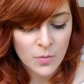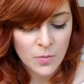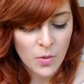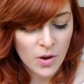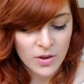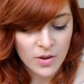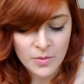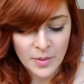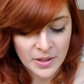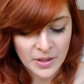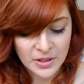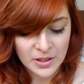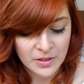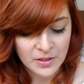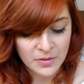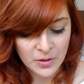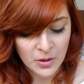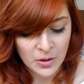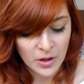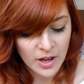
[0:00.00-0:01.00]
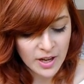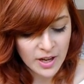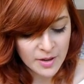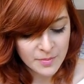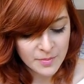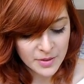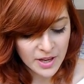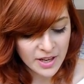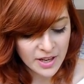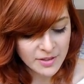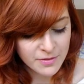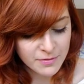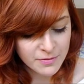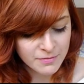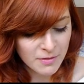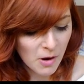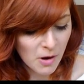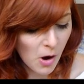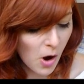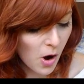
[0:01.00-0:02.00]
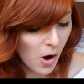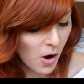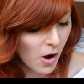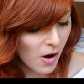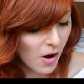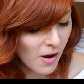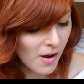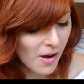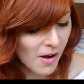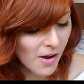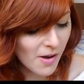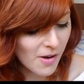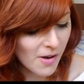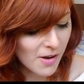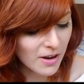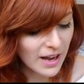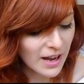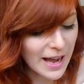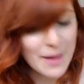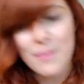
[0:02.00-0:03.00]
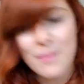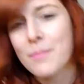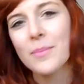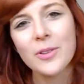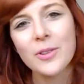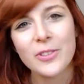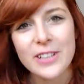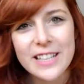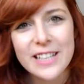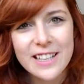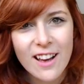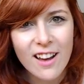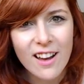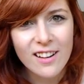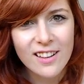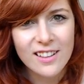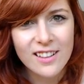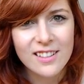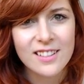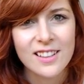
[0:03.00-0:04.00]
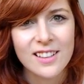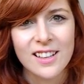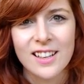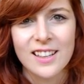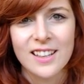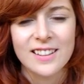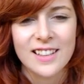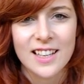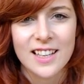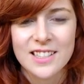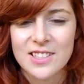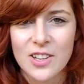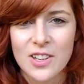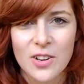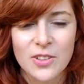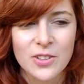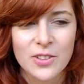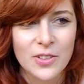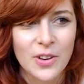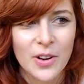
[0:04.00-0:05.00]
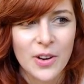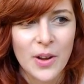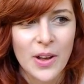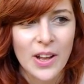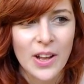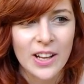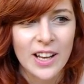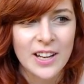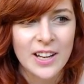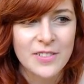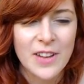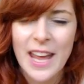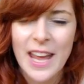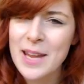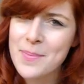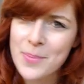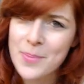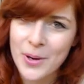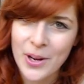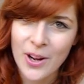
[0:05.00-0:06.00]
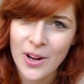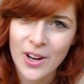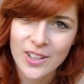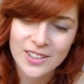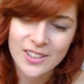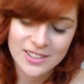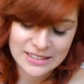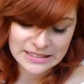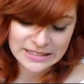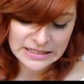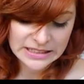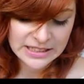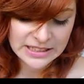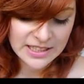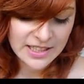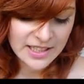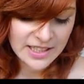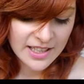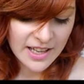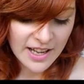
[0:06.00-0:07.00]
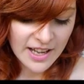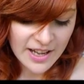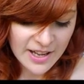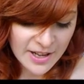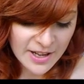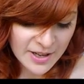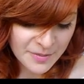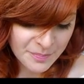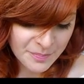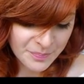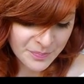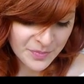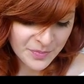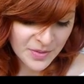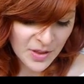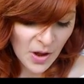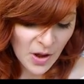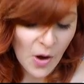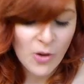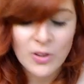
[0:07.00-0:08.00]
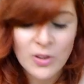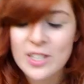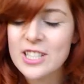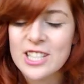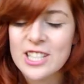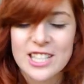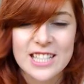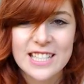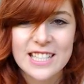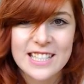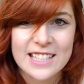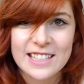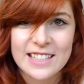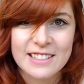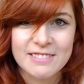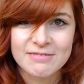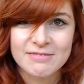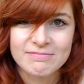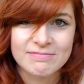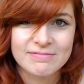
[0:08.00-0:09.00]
what am I looking for? Kind of ambery colour. That's not the right, kind of apricot, orangey,